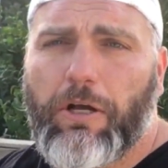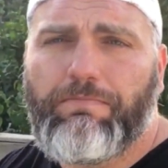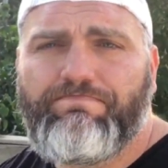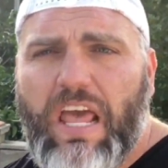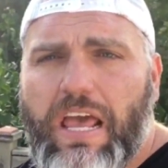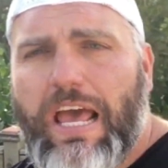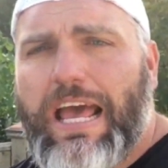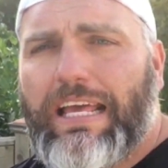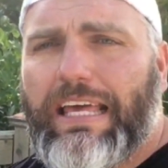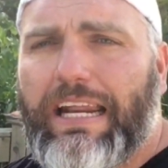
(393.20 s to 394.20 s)
though.
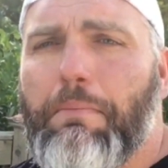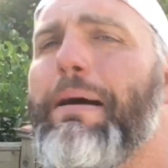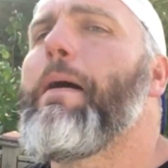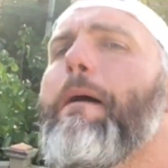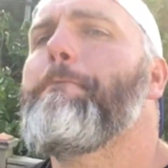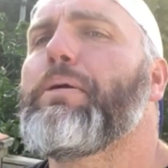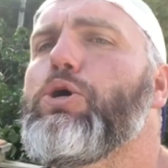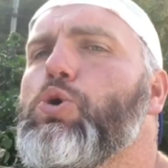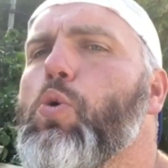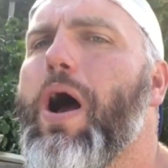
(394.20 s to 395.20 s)
Got to get my
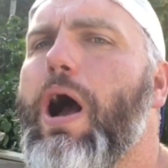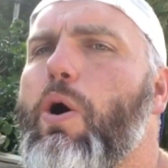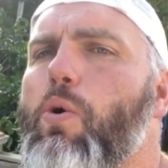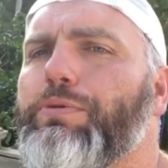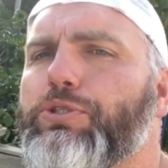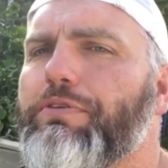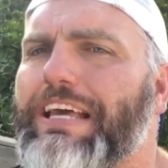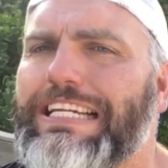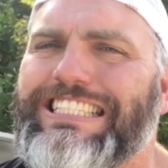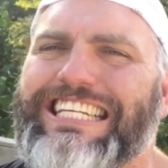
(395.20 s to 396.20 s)
brew on. So if
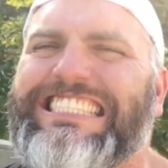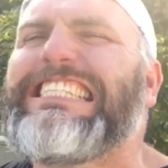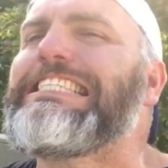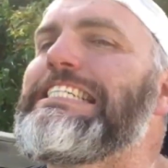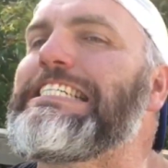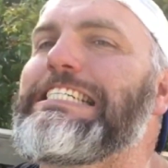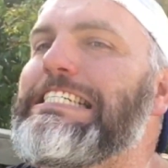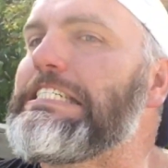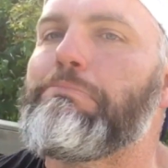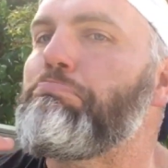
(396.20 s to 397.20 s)
you got any suggestions, let
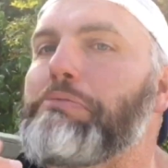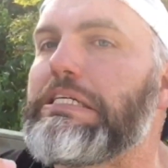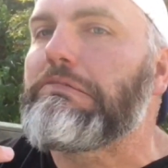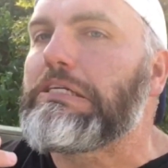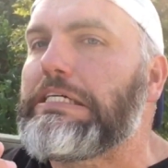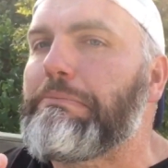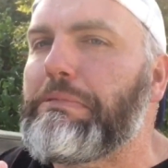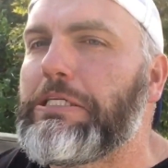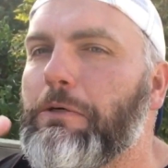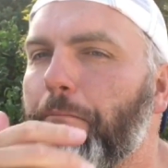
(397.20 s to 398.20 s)
the big Rob
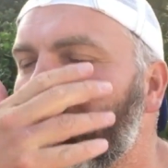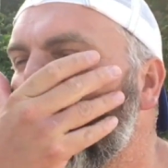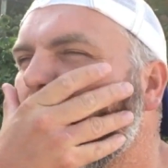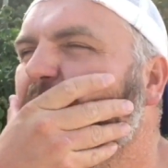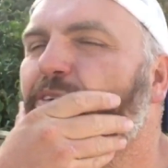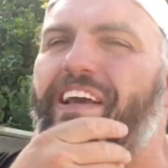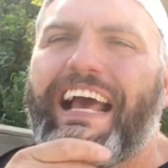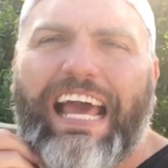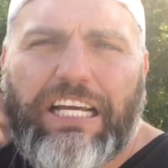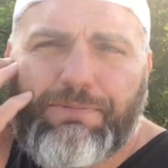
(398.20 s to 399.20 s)
know. That's what I
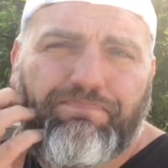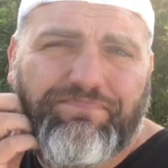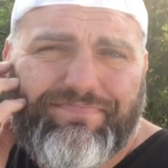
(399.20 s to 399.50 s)
got, guys.